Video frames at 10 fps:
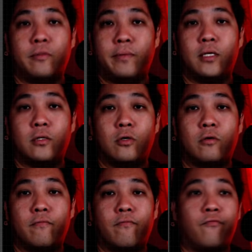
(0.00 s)
be, you
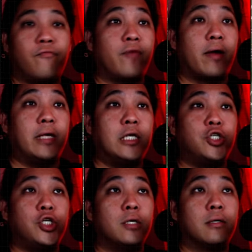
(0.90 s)
know, very
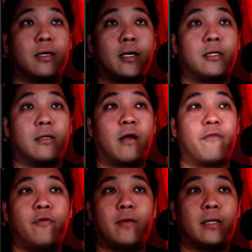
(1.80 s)
itchy. I
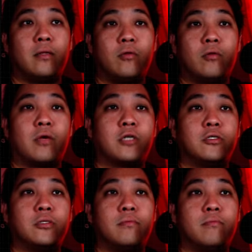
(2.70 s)
feel like, no,
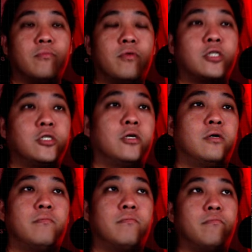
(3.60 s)

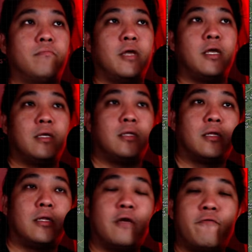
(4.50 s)
Russia may in
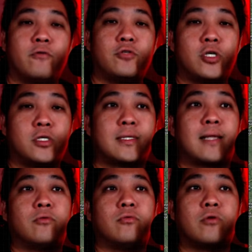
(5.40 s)
the near future
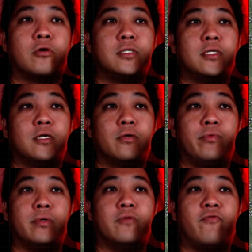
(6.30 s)
start to
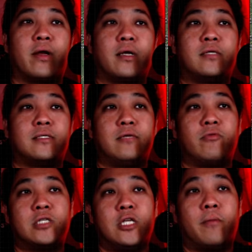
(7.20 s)
consider very
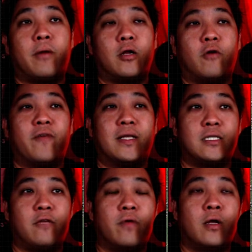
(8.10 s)
seriously about
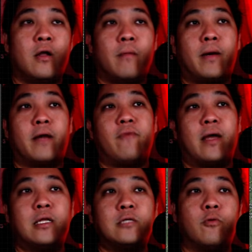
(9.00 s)
offensive. But
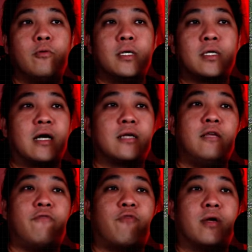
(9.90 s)
at this moment,
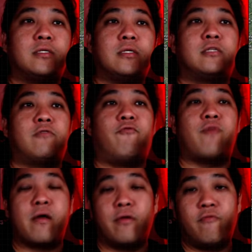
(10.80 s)
Kharkiv front is
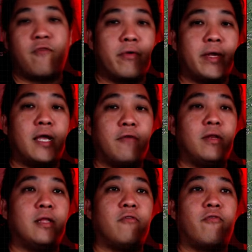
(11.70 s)
very, very
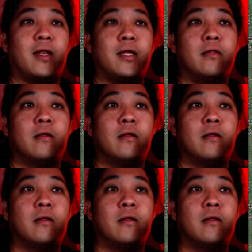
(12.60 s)
heavily defended